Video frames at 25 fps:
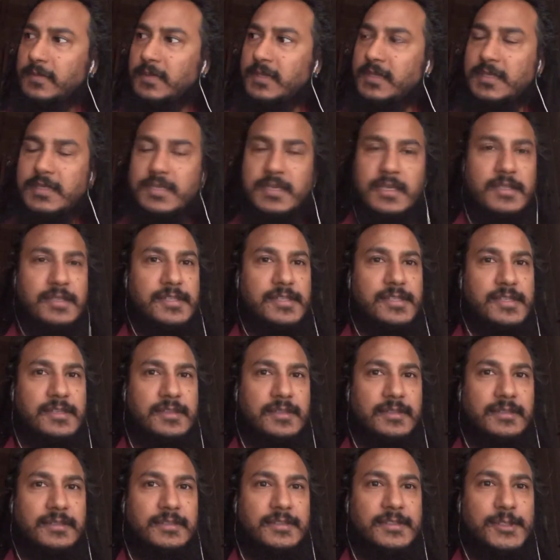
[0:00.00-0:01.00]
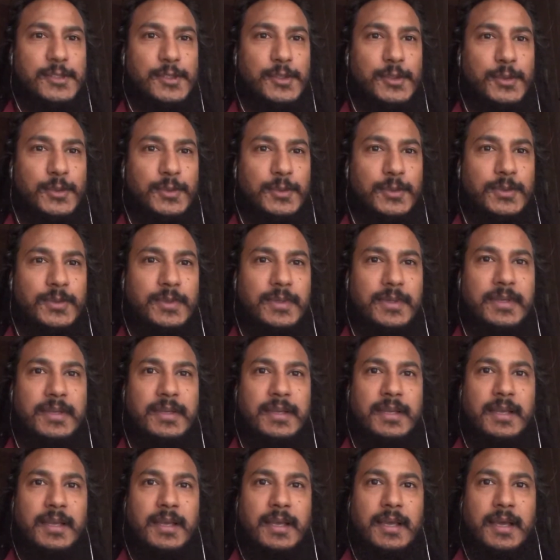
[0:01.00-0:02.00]
essential to
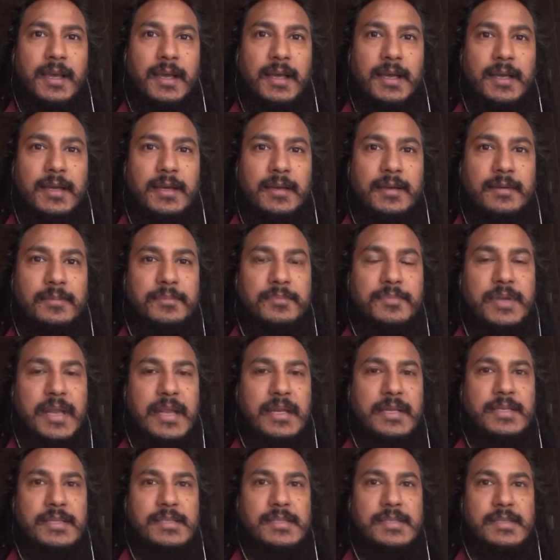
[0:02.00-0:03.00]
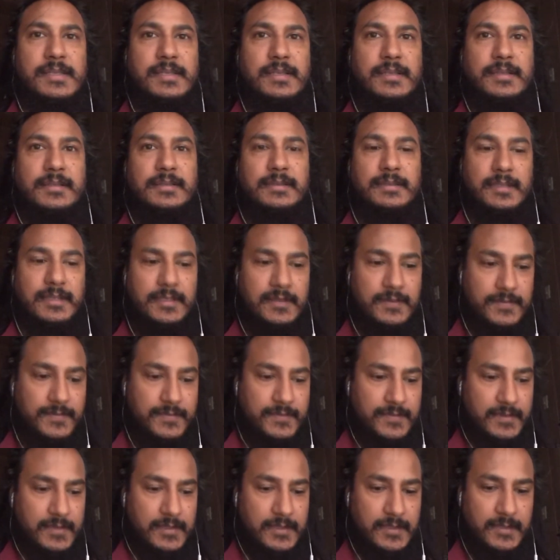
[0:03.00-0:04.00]
practicing of
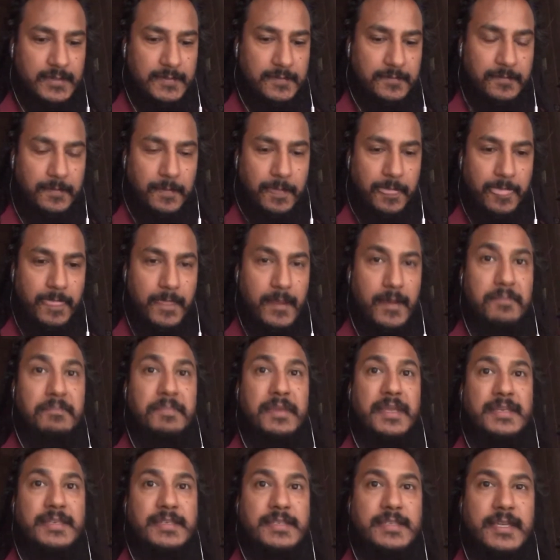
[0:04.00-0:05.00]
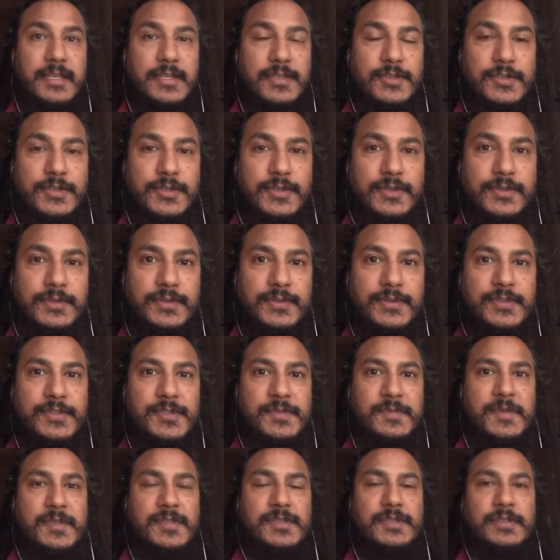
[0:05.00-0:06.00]
meditation,
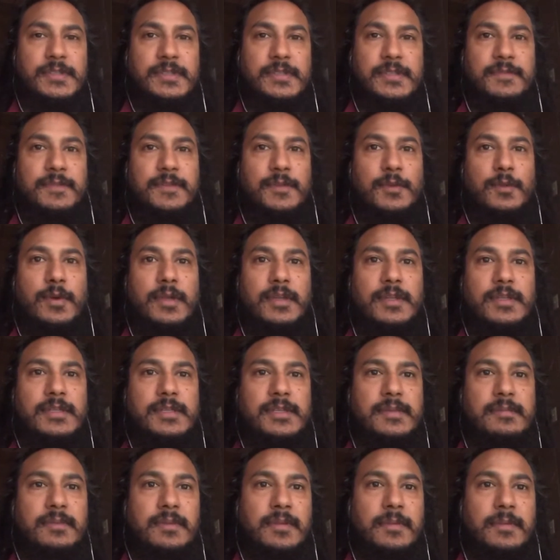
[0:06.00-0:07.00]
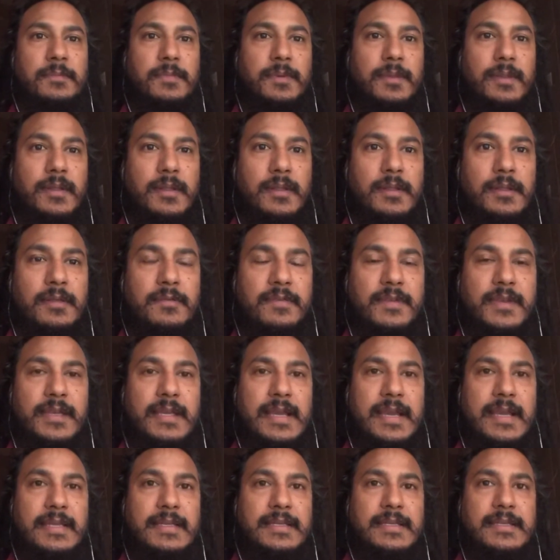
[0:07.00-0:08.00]
especially if you want to develop loving
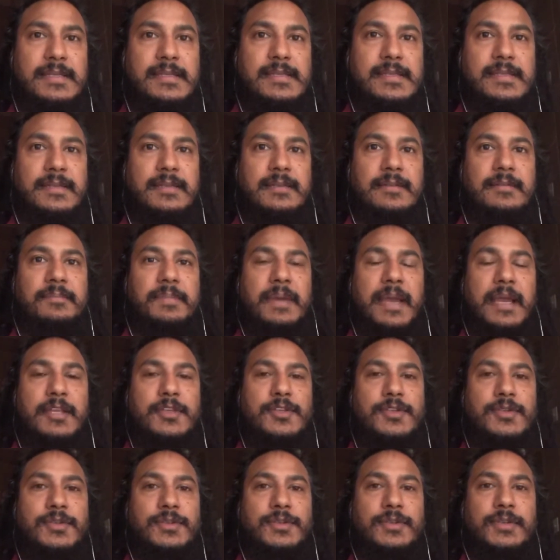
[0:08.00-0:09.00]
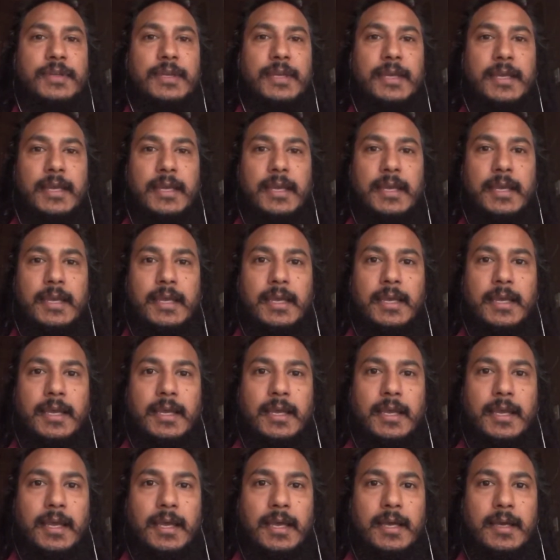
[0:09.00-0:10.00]
kindness and compassion,
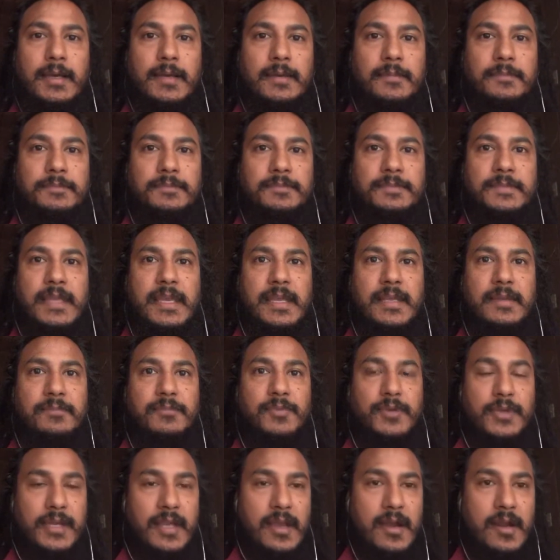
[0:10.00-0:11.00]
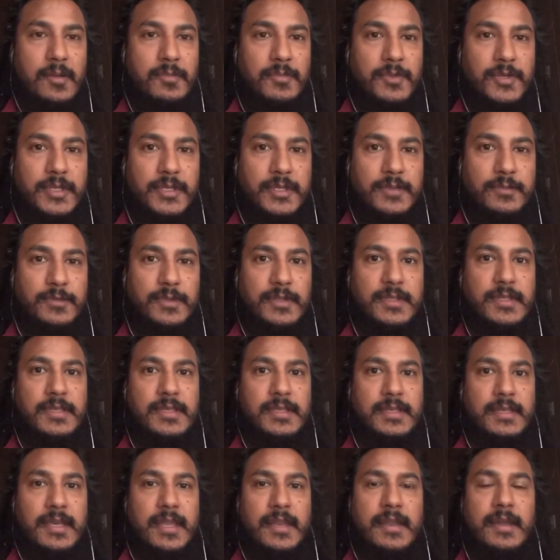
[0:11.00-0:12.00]
and bring harmony
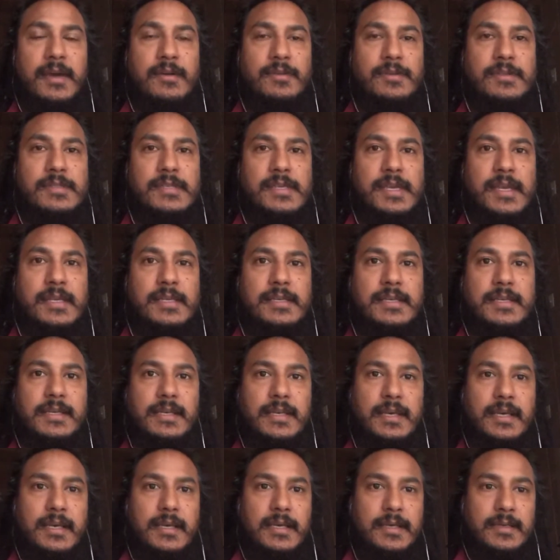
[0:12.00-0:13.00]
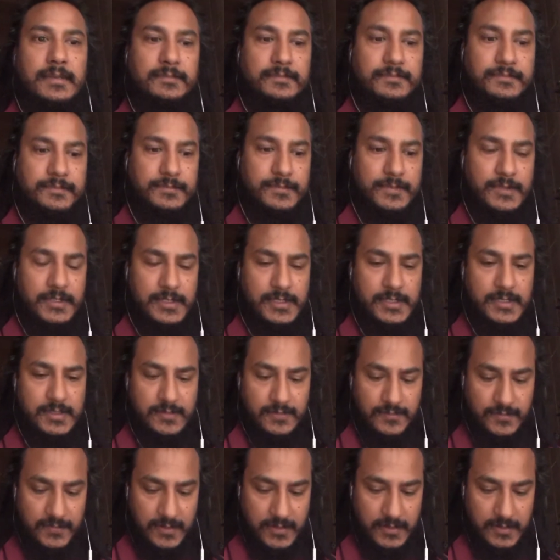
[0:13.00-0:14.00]
within and outside. This is a
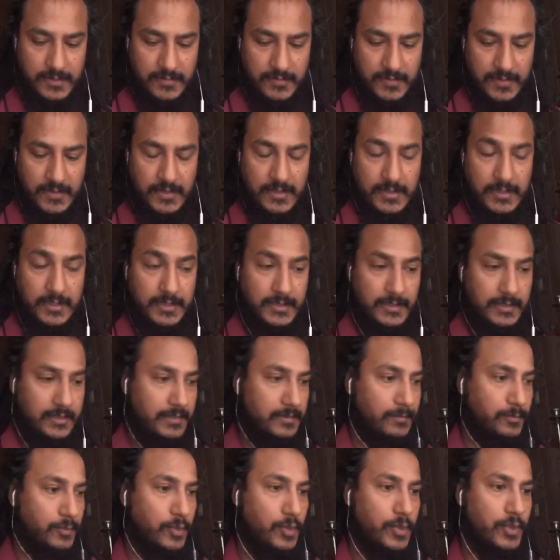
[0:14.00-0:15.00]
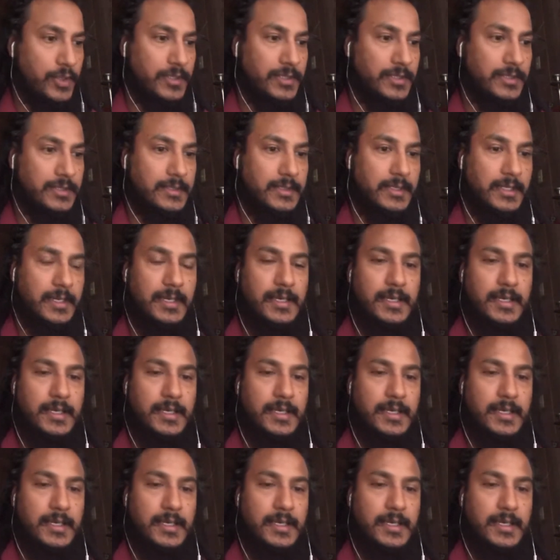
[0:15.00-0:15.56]
very, very important,